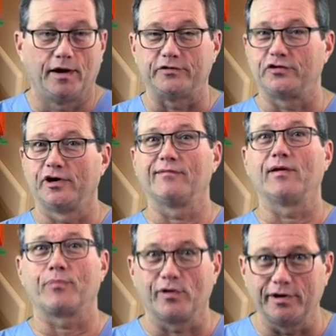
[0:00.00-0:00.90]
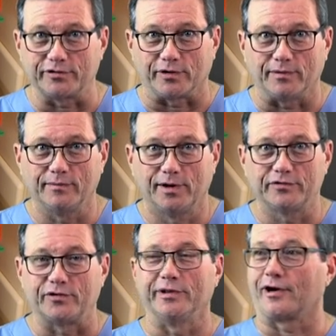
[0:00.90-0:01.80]
It should have a printer,
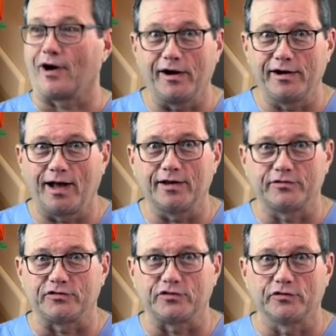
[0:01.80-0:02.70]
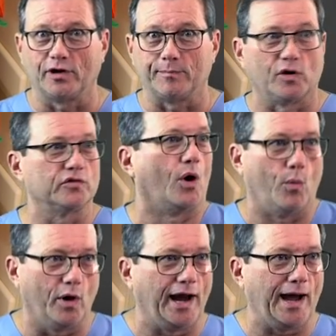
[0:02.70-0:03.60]
so when the cardiologist shows up and goes,
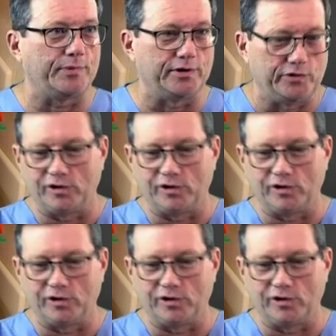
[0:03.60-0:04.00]
what happened?